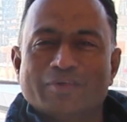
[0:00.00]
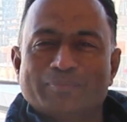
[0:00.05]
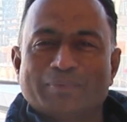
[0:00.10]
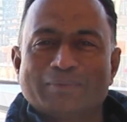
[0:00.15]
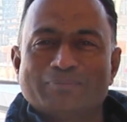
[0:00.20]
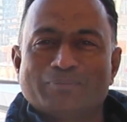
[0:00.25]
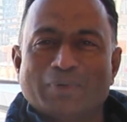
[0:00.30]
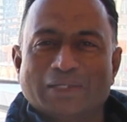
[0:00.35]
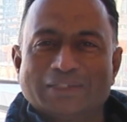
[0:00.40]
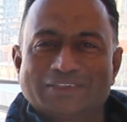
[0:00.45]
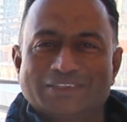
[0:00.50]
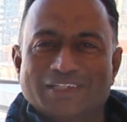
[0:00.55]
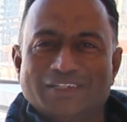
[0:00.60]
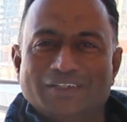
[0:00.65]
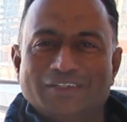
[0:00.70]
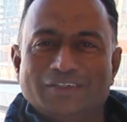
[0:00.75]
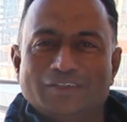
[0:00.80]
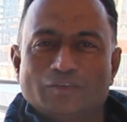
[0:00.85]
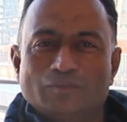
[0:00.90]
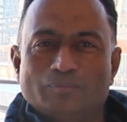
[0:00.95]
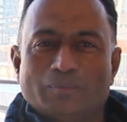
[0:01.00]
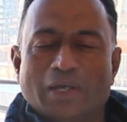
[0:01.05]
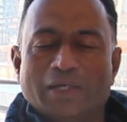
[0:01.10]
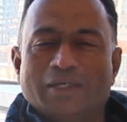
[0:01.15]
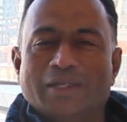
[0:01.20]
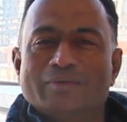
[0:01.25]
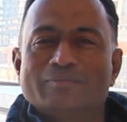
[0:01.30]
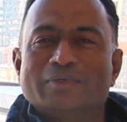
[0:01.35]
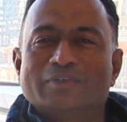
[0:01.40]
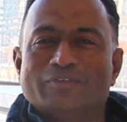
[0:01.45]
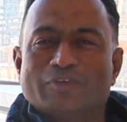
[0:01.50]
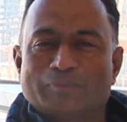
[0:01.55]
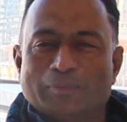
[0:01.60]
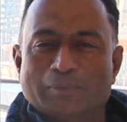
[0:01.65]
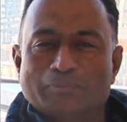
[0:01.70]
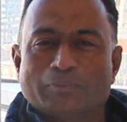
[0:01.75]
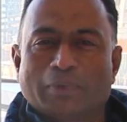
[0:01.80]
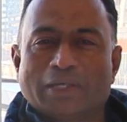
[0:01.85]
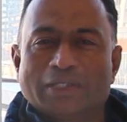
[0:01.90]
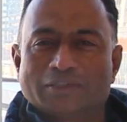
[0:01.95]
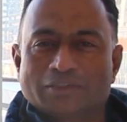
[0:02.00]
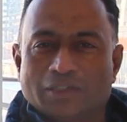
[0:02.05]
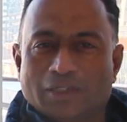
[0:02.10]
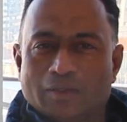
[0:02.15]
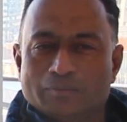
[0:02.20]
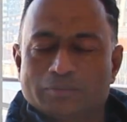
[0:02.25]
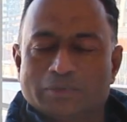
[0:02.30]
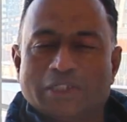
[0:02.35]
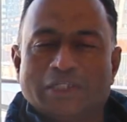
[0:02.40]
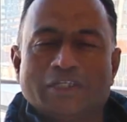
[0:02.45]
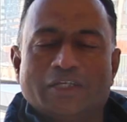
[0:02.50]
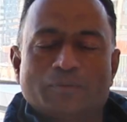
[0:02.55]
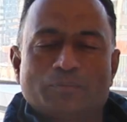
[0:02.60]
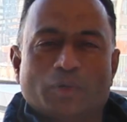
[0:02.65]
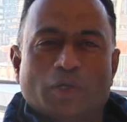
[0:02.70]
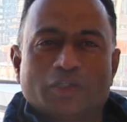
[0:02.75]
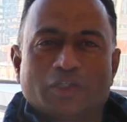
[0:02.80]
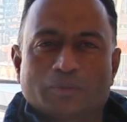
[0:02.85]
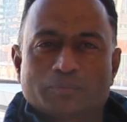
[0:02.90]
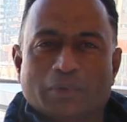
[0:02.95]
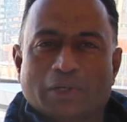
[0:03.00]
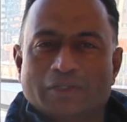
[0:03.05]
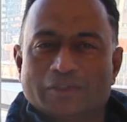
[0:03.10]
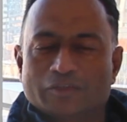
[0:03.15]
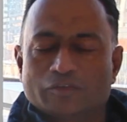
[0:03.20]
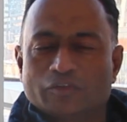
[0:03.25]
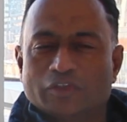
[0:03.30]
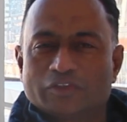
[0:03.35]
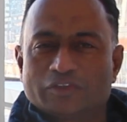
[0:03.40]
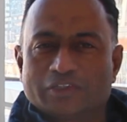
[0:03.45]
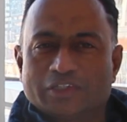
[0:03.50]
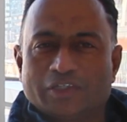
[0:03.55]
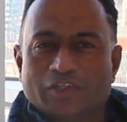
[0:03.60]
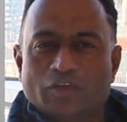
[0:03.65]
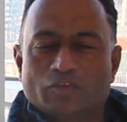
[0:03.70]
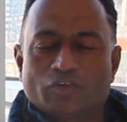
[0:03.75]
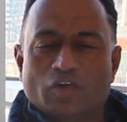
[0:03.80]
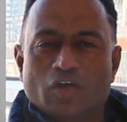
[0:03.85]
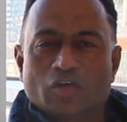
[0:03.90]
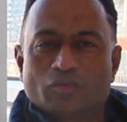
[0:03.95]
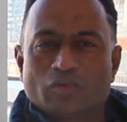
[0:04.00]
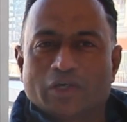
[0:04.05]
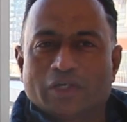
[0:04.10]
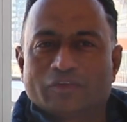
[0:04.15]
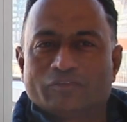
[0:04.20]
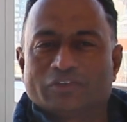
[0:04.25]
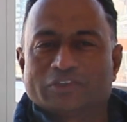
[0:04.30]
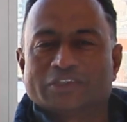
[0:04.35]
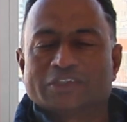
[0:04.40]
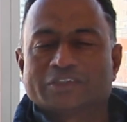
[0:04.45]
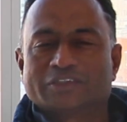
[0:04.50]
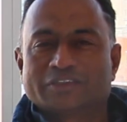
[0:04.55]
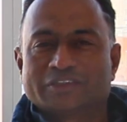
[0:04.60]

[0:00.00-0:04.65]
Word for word: Vipin Bansal. My name is Vipin Bansal. I'm Senior Project Manager with City of Ottawa Infrastructure